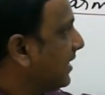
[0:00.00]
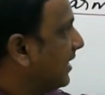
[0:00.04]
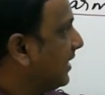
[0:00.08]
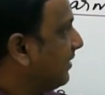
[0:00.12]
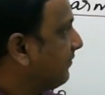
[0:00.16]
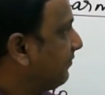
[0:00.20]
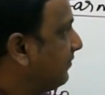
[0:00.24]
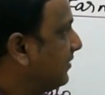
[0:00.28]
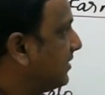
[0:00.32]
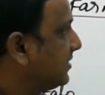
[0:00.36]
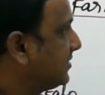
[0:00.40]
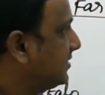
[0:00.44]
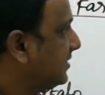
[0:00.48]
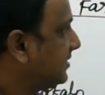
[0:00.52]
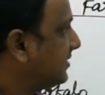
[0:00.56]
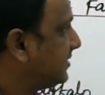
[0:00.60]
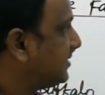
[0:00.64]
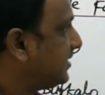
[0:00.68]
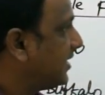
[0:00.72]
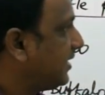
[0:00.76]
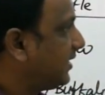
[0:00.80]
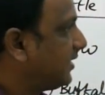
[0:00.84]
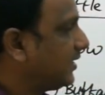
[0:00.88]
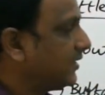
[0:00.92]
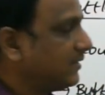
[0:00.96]

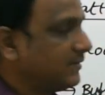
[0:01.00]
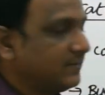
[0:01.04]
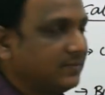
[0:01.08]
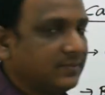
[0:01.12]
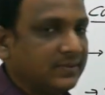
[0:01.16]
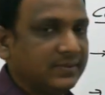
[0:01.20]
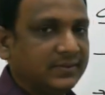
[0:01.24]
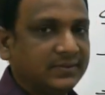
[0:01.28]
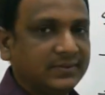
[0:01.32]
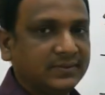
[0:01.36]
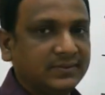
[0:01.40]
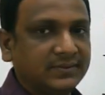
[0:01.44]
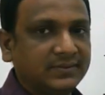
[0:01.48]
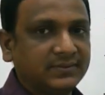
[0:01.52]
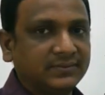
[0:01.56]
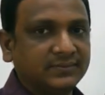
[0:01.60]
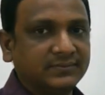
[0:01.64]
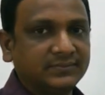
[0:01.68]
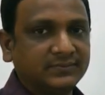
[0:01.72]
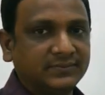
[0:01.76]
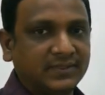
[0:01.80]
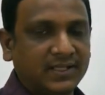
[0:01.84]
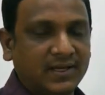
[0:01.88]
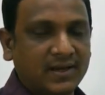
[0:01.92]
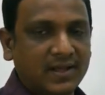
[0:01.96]

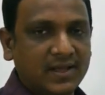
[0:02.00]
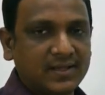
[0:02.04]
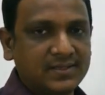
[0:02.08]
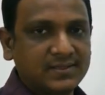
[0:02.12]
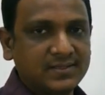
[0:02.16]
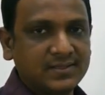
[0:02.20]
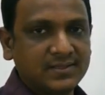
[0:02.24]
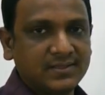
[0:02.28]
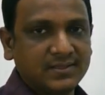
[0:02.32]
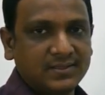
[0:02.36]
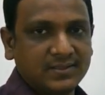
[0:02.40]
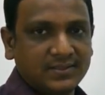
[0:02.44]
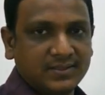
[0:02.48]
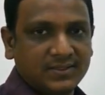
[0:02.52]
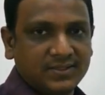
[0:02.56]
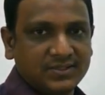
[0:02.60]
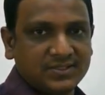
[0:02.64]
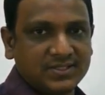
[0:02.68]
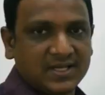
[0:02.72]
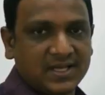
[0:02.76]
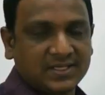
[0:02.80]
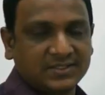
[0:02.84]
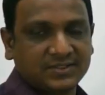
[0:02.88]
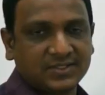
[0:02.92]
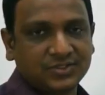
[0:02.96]
there are
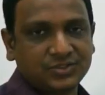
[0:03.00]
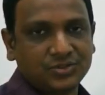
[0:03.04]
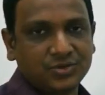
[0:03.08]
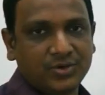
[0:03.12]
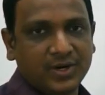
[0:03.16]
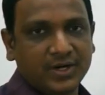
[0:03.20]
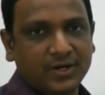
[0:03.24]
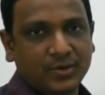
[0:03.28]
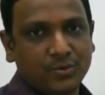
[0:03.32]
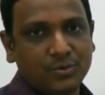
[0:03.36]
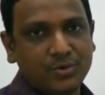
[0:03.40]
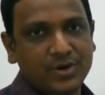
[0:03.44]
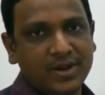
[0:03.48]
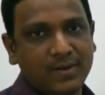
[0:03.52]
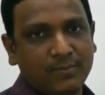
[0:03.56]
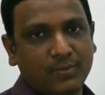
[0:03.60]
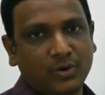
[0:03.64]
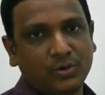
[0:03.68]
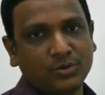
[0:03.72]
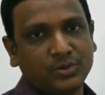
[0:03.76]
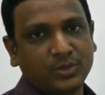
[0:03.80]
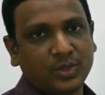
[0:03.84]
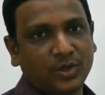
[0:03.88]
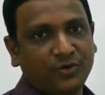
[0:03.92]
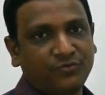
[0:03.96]
chances to get a good
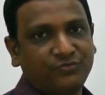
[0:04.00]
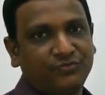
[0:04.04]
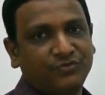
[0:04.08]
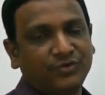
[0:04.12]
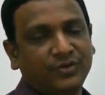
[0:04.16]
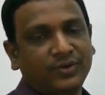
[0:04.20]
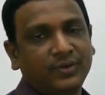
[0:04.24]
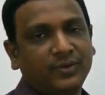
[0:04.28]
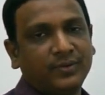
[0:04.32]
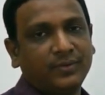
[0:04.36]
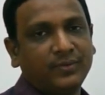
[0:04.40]
amount of